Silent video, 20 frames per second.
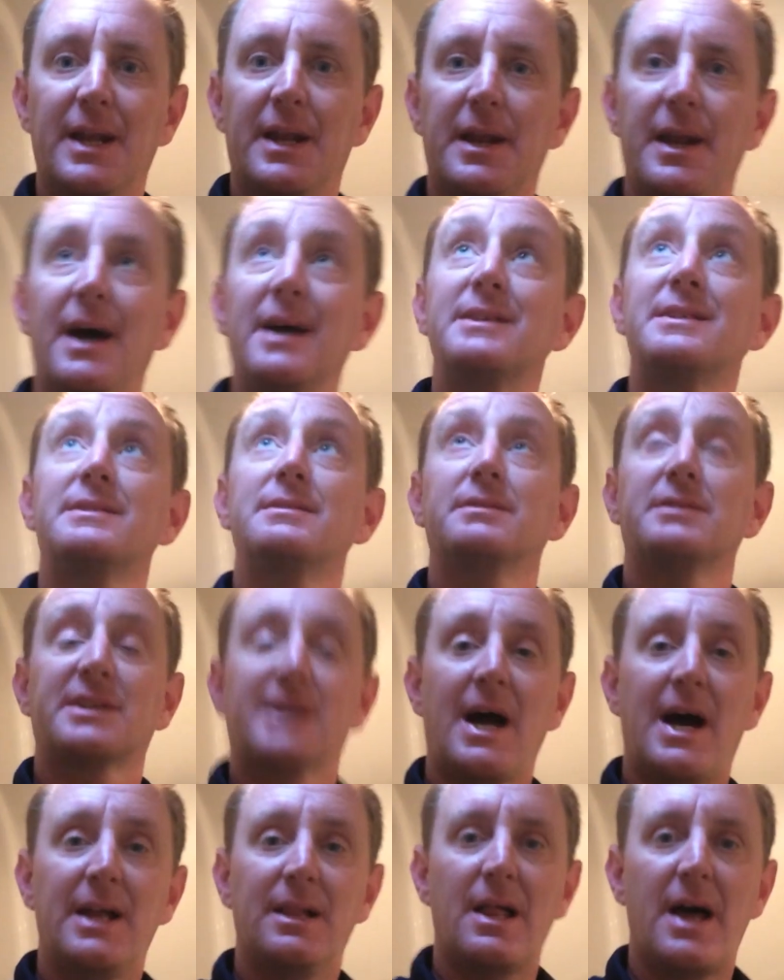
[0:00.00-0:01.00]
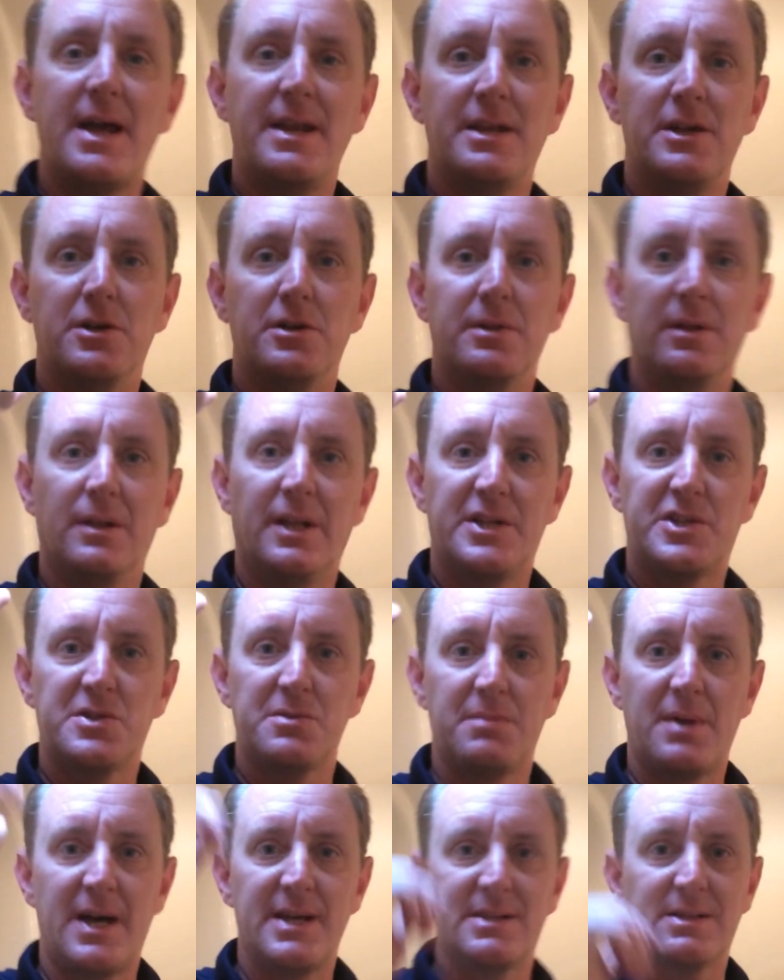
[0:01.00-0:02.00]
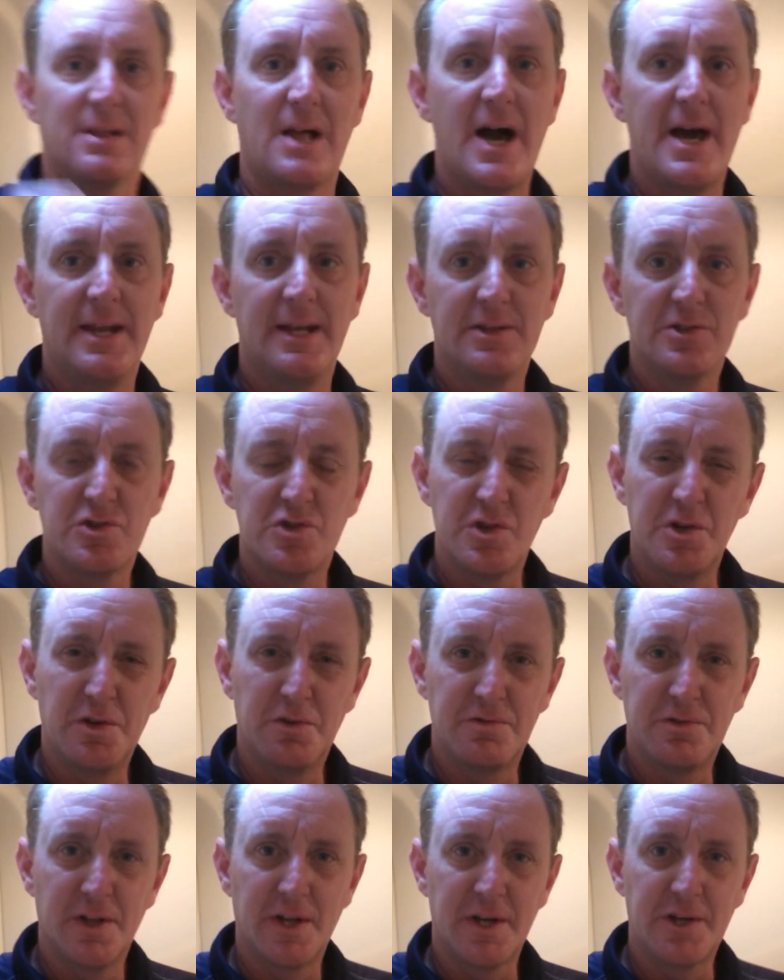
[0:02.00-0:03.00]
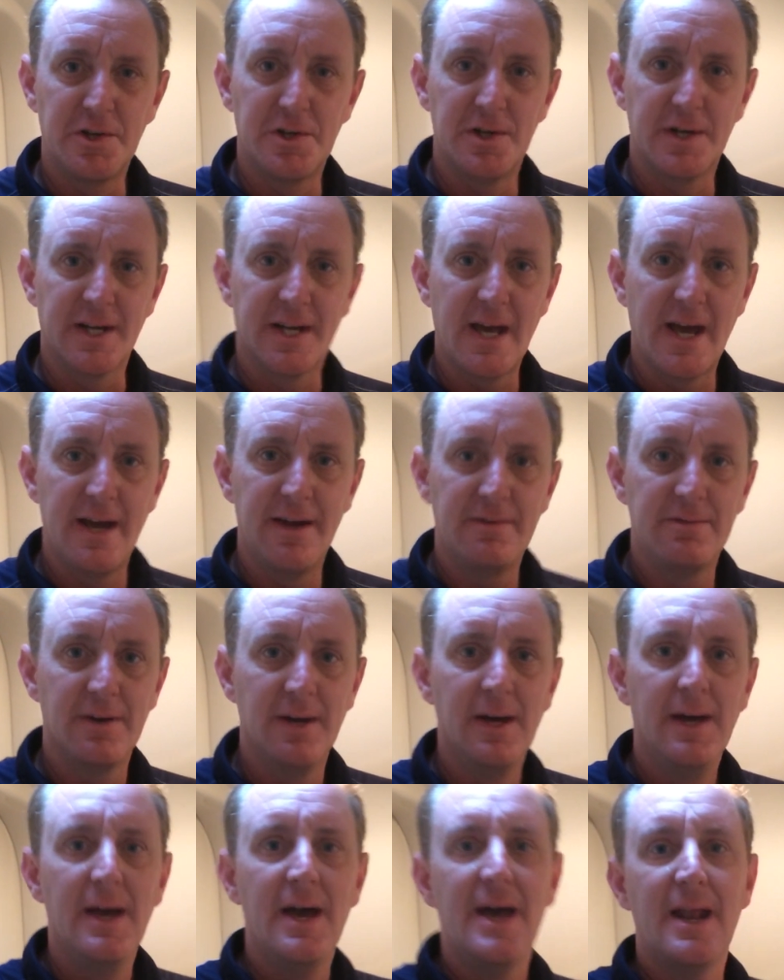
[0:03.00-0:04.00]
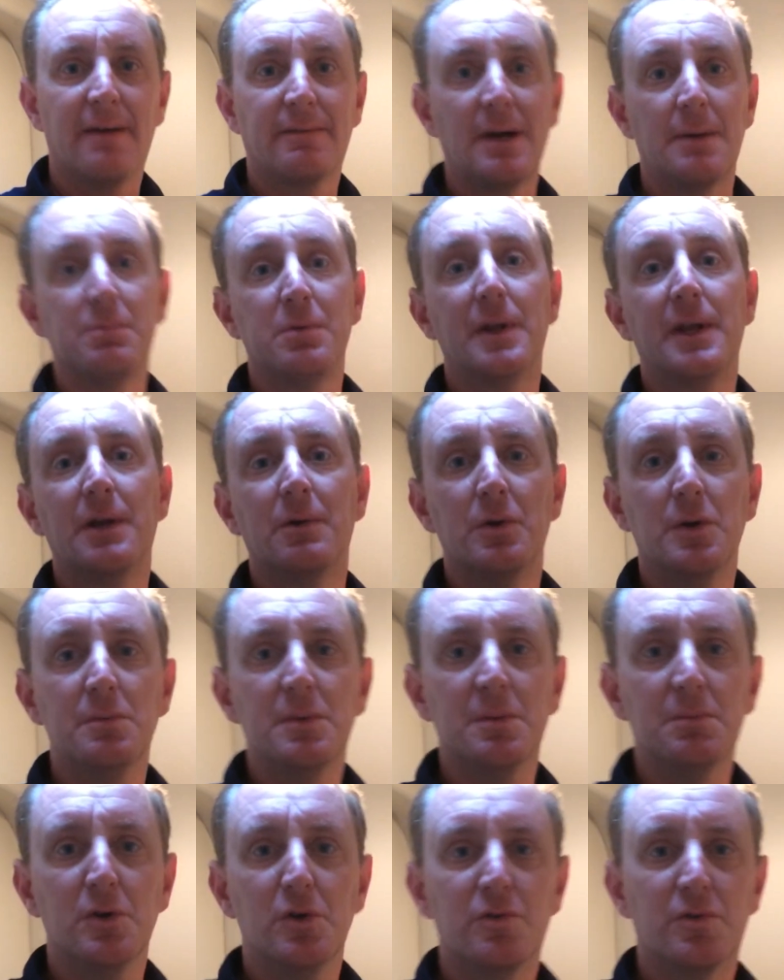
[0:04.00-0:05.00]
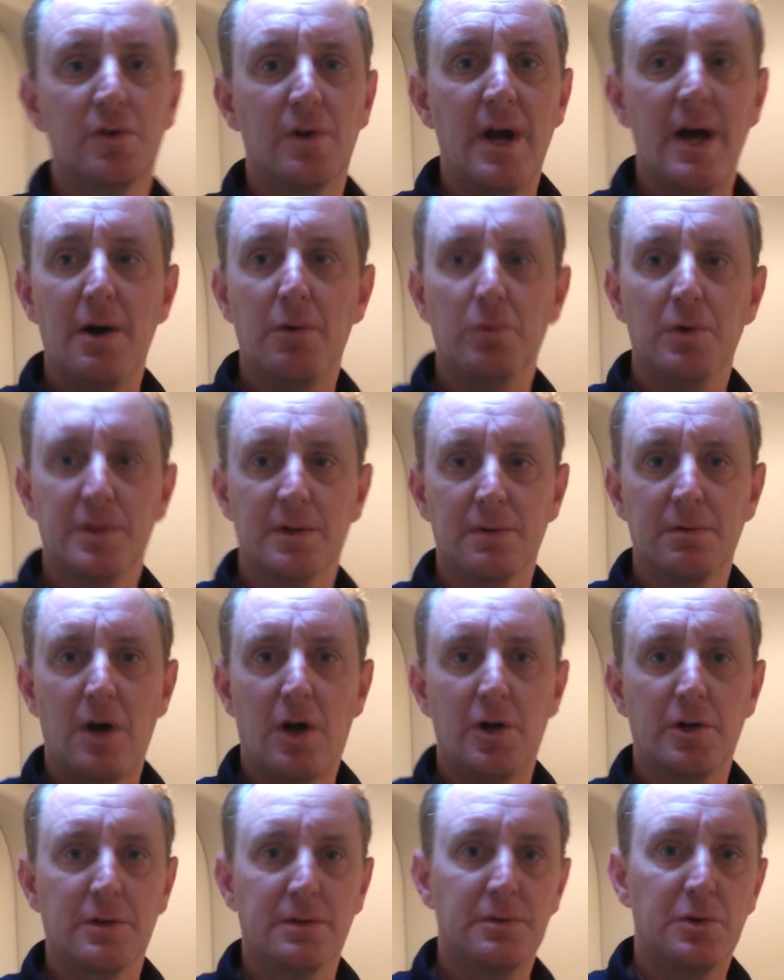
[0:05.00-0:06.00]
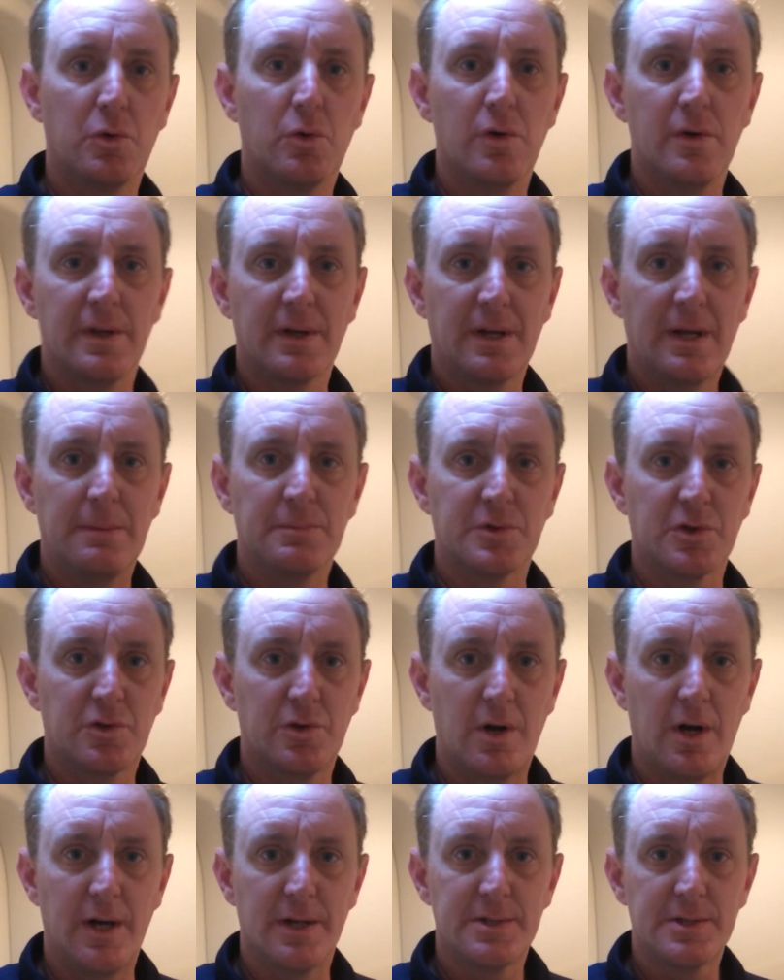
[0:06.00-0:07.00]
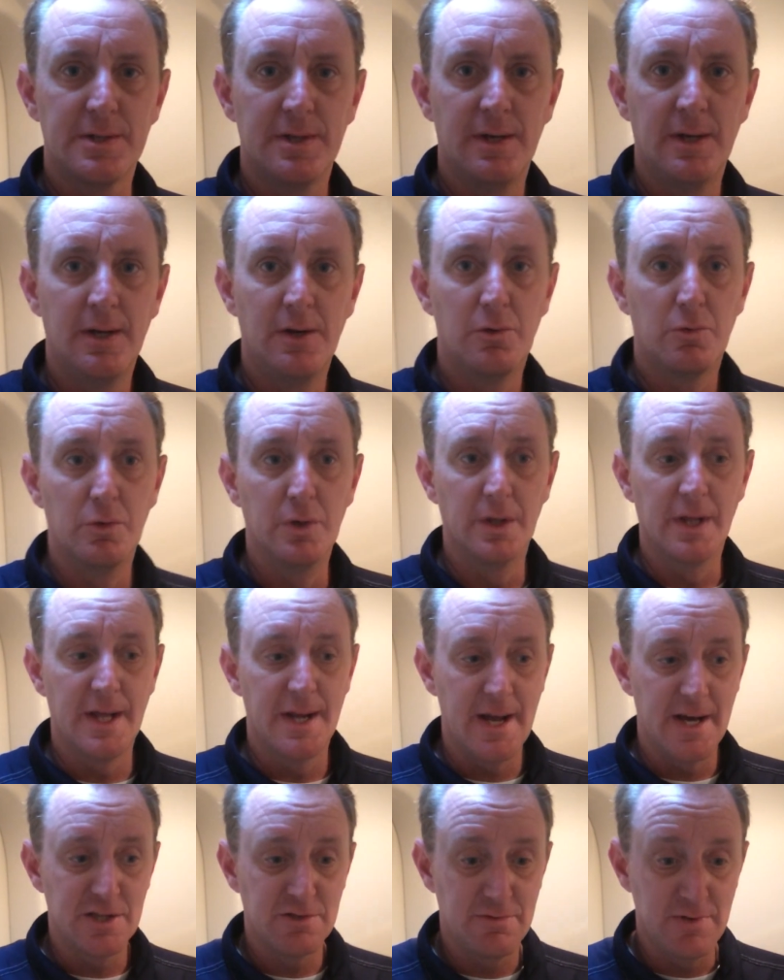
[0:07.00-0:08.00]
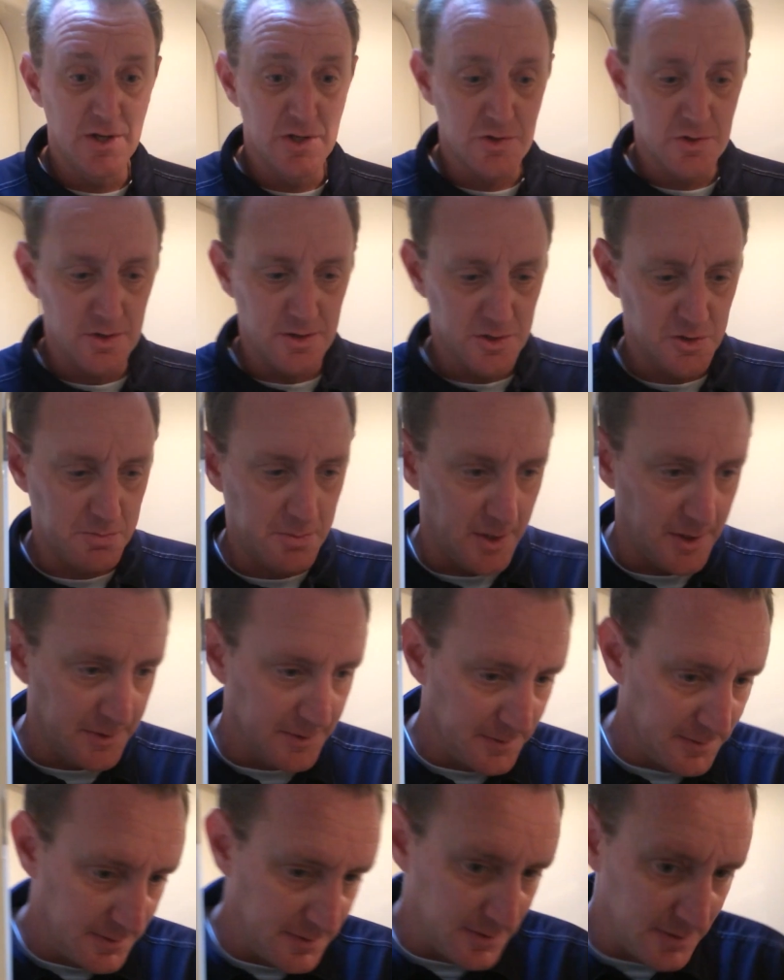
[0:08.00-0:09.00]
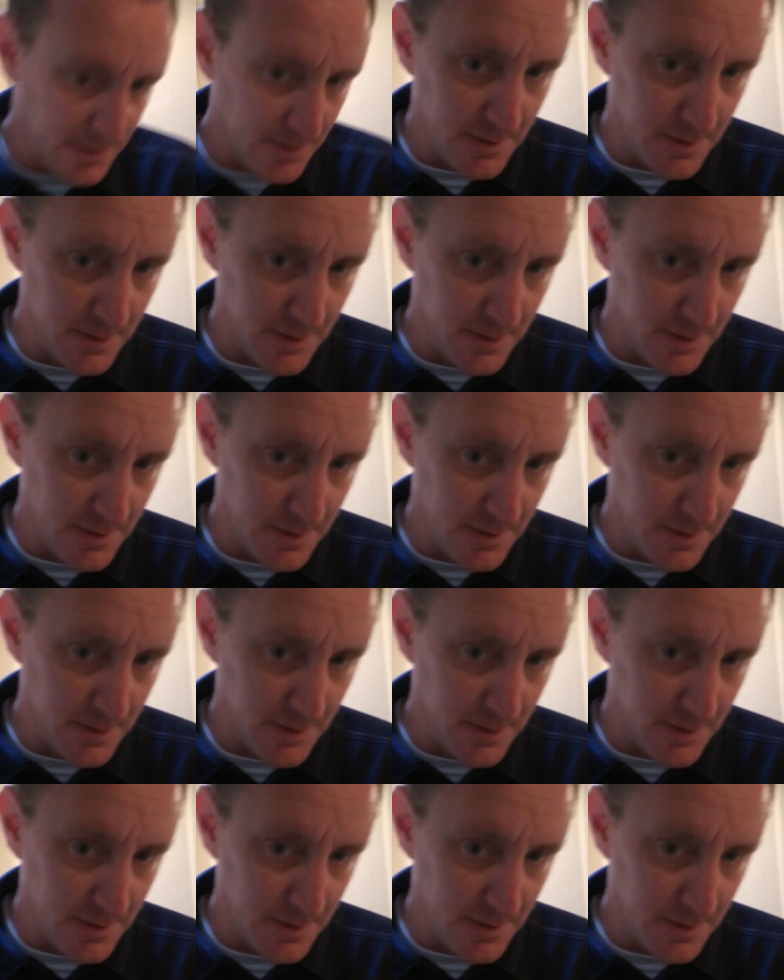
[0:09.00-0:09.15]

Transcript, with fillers: I got a nice skylight here that lets some nice light in so you don't feel like you're in a cave. And I've got plenty of room to move around with a hard door that comes across. Really a nice feature of this boat.